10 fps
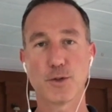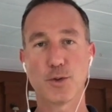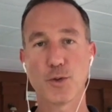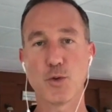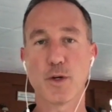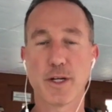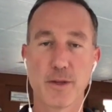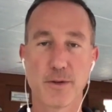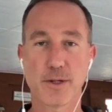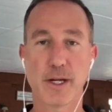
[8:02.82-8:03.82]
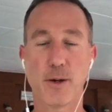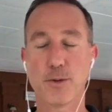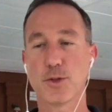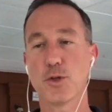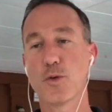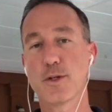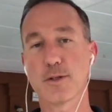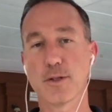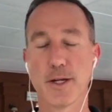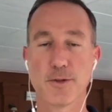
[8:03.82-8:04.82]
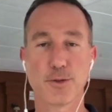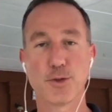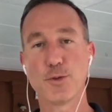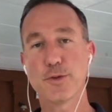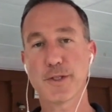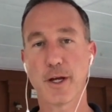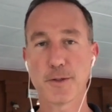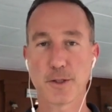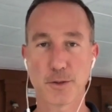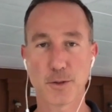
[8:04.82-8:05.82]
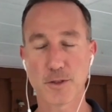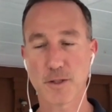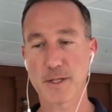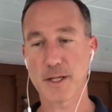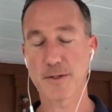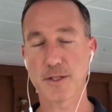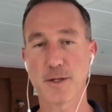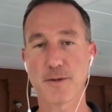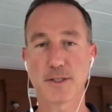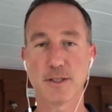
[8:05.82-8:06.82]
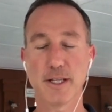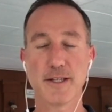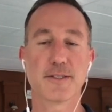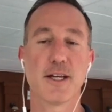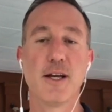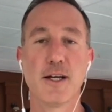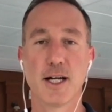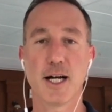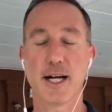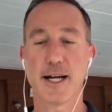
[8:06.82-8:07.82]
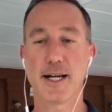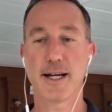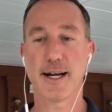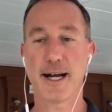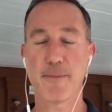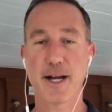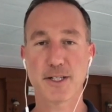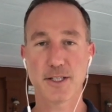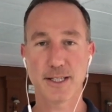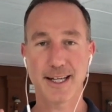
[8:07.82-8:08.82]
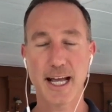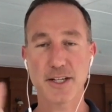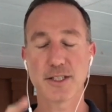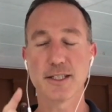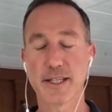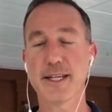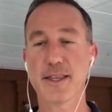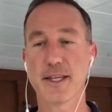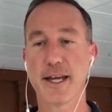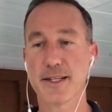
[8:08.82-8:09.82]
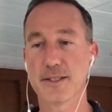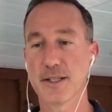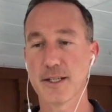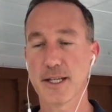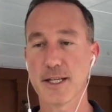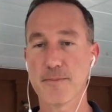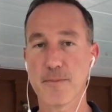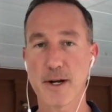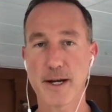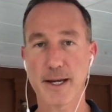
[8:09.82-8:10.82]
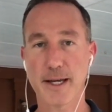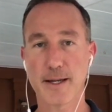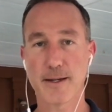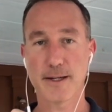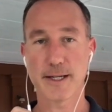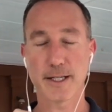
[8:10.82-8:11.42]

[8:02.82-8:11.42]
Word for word: to another account, to your ledger, to Celsius, or to something else. And there's a list. Uh, I'm actually I actually link that in my uh,